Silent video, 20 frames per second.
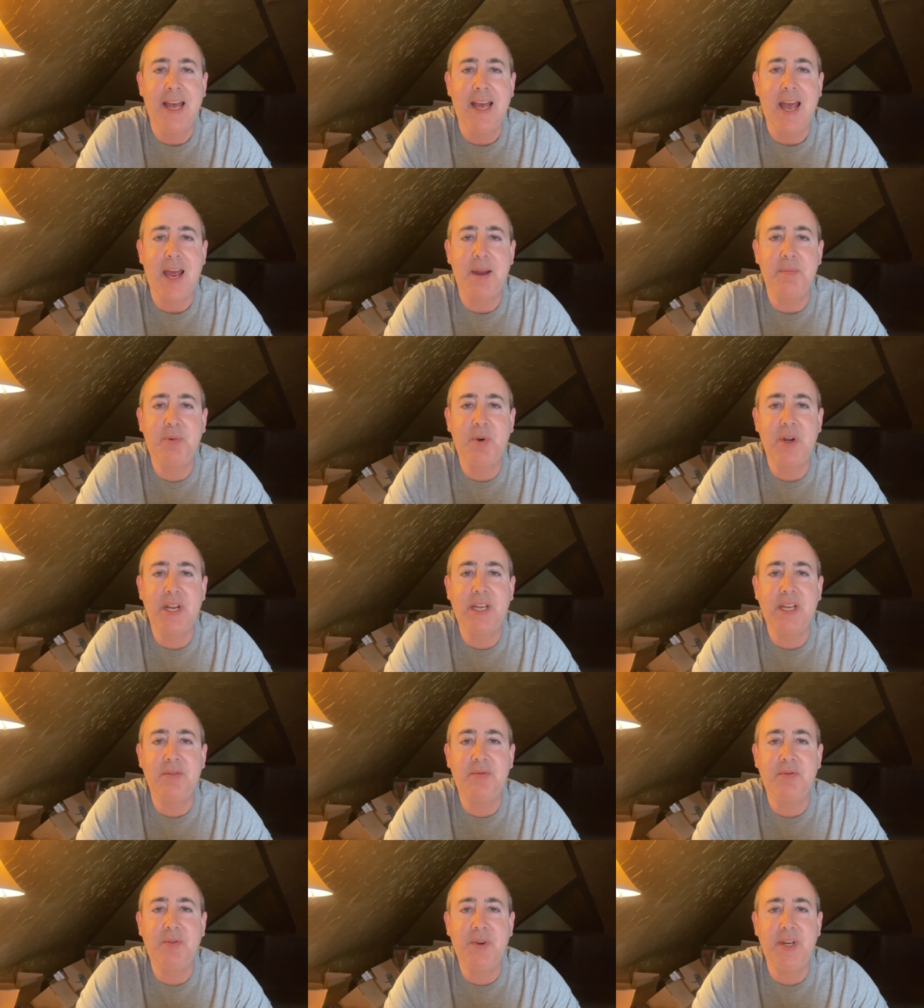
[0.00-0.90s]
and
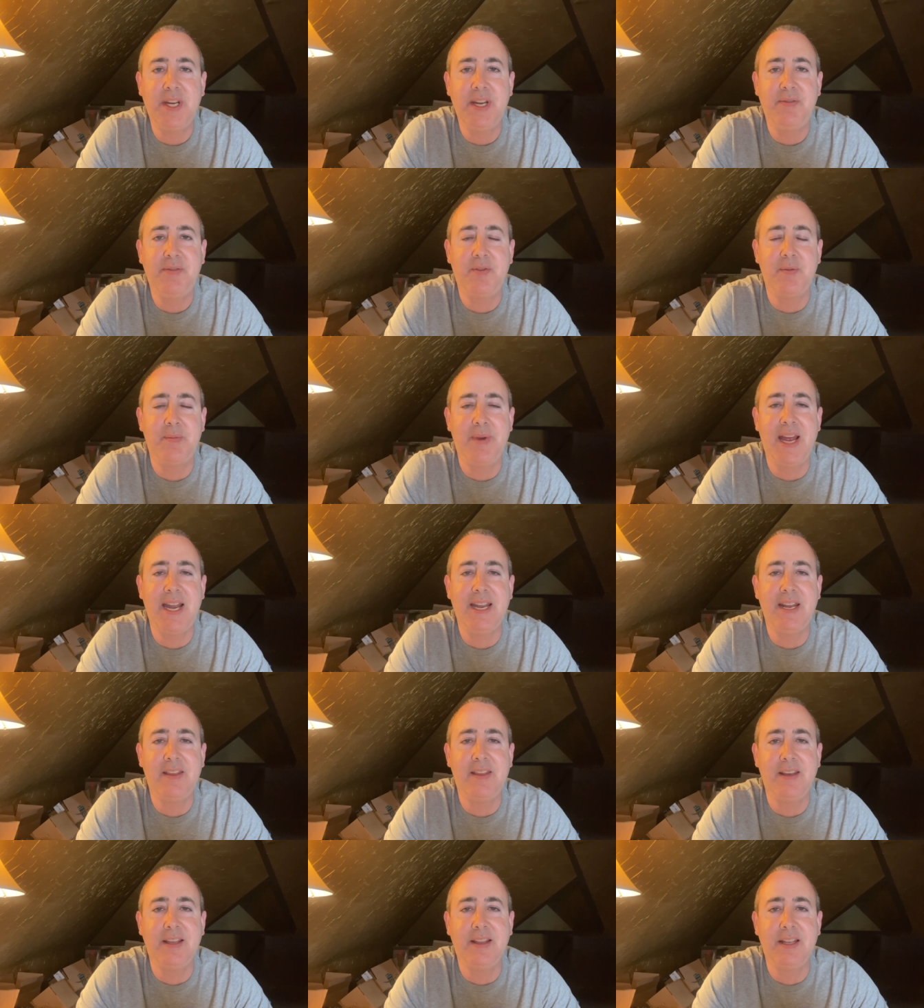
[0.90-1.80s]
breaking free from
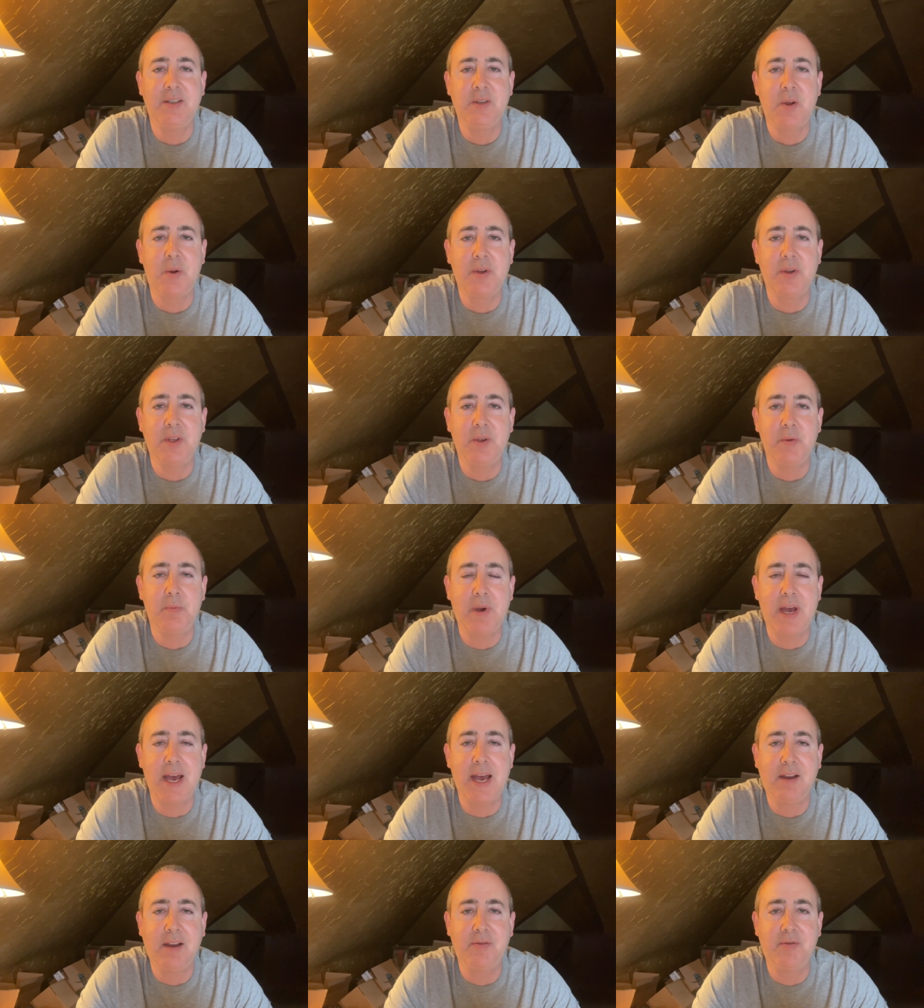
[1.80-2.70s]
anything that's holding you
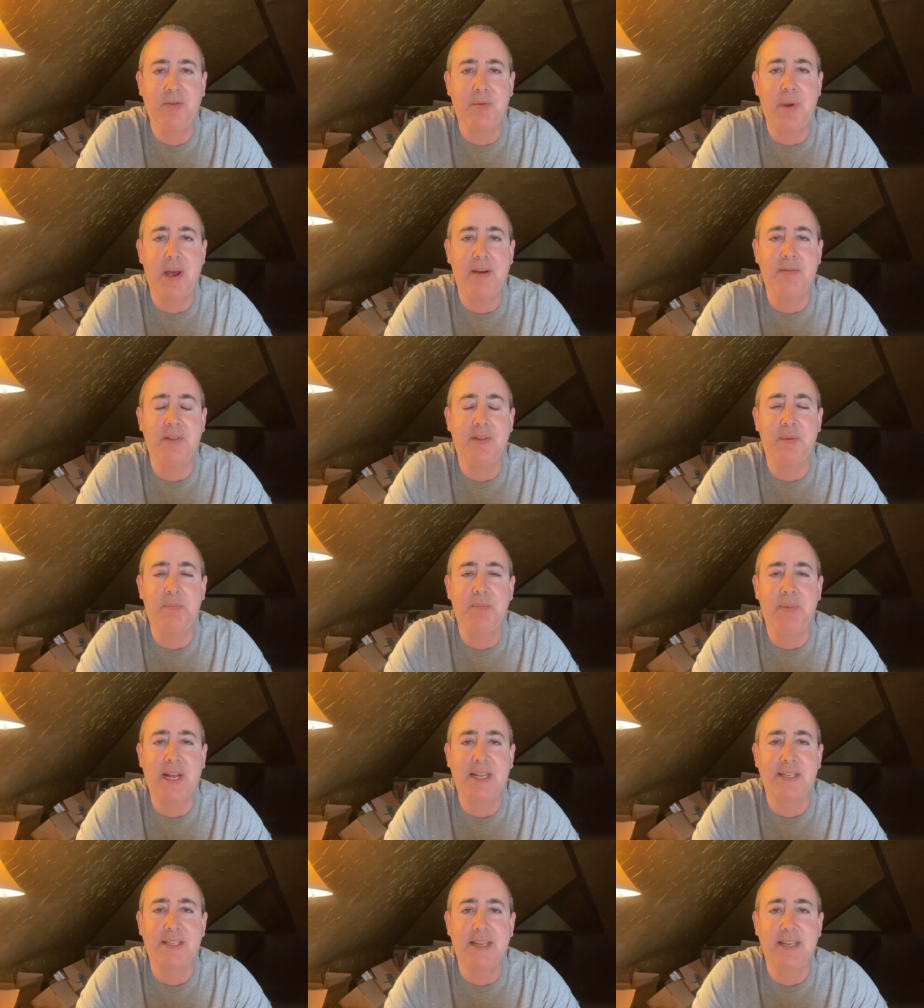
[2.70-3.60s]
back from having the
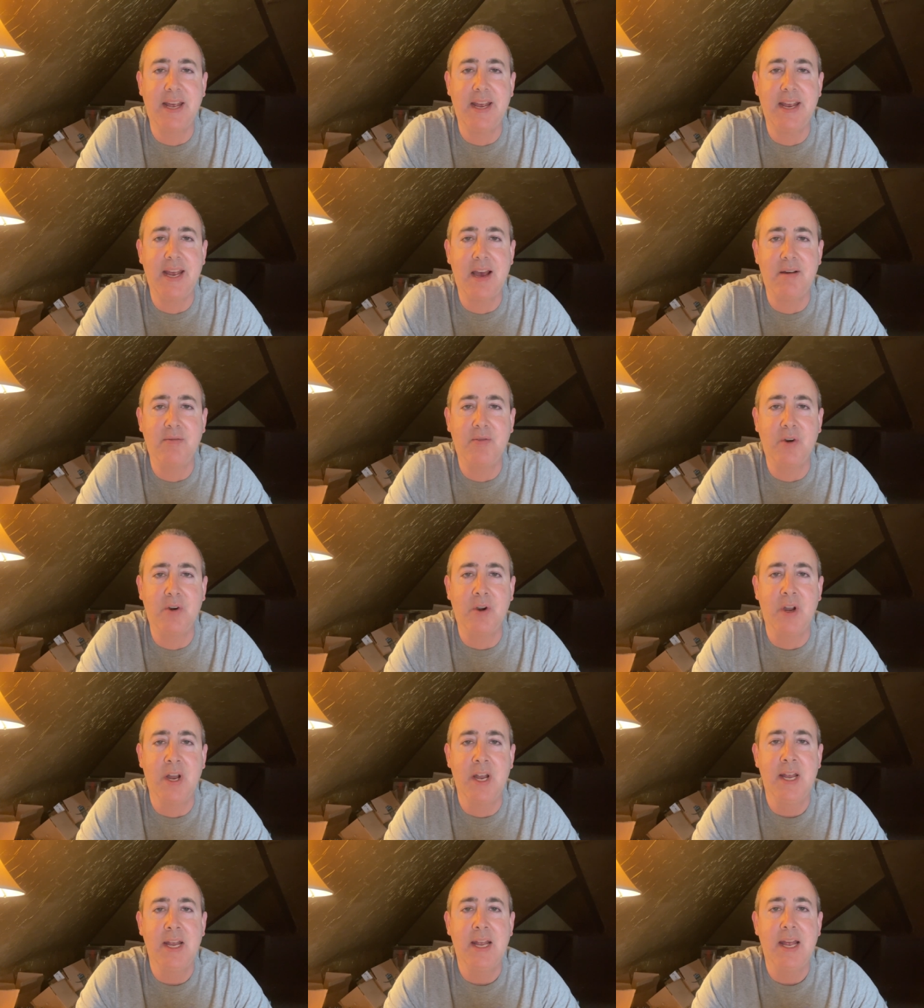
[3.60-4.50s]
best day ever
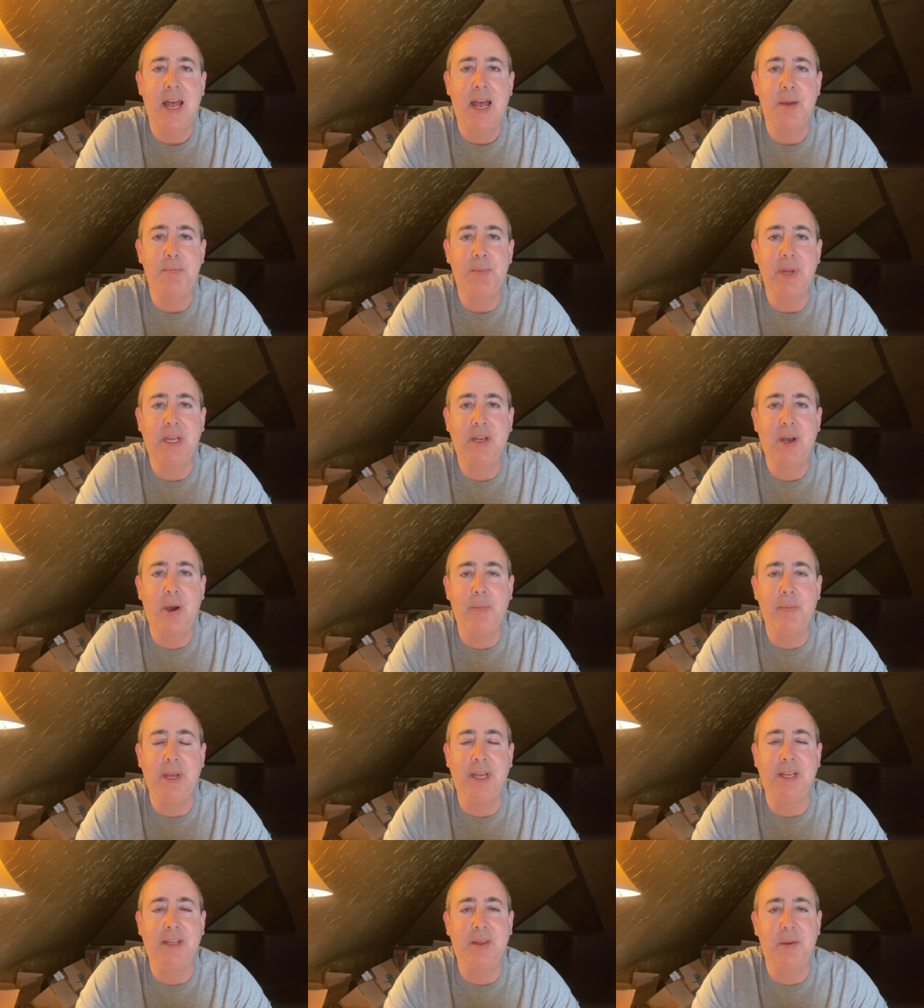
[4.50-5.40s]
and
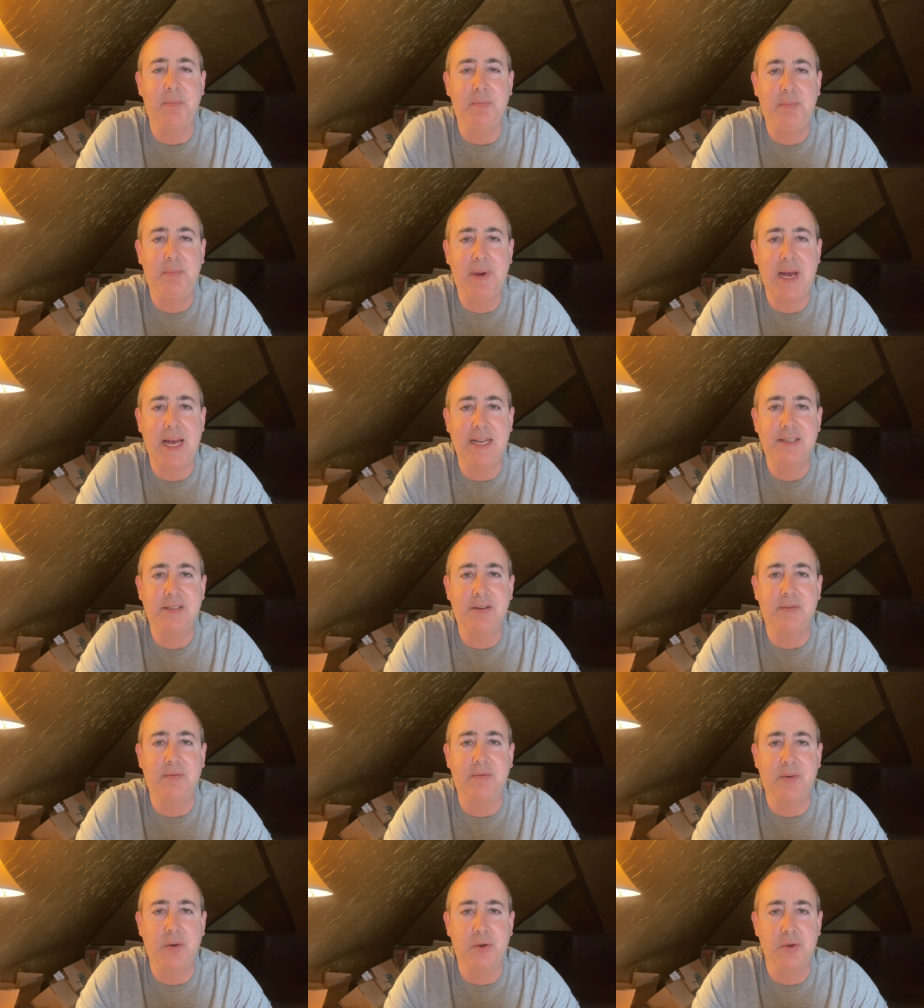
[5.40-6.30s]
becoming the best
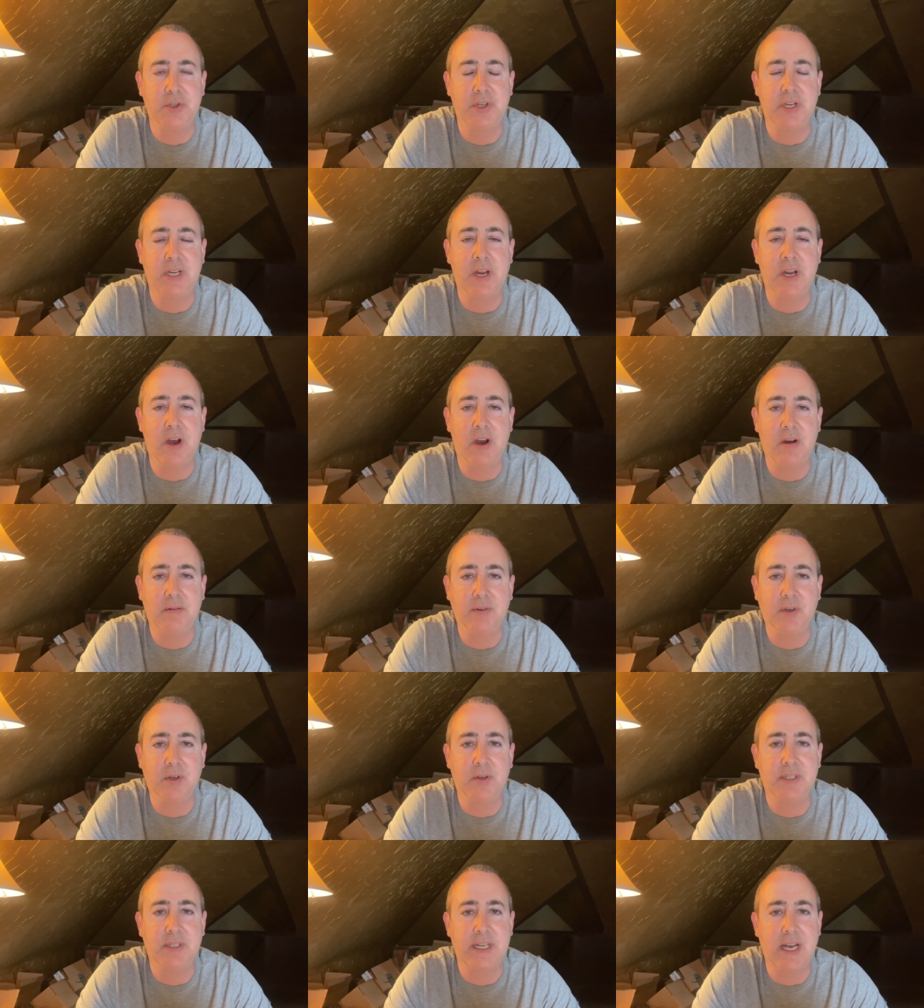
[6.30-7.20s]
version of
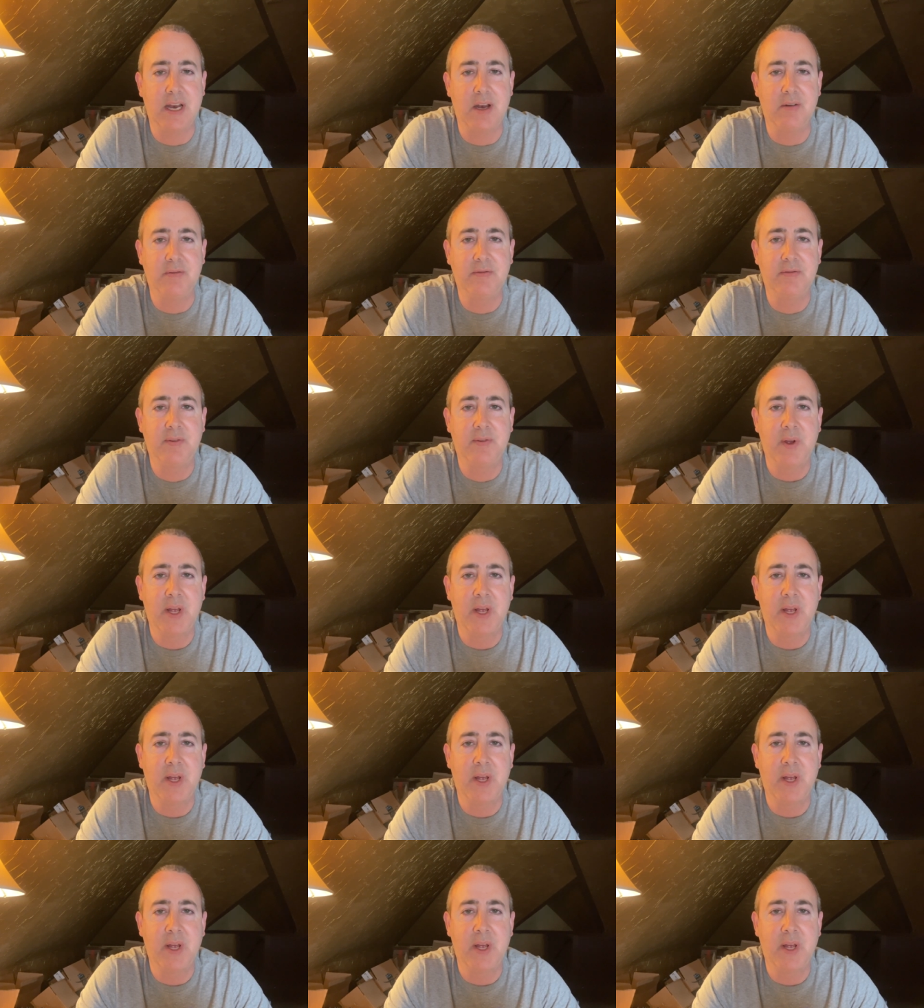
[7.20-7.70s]
yourself.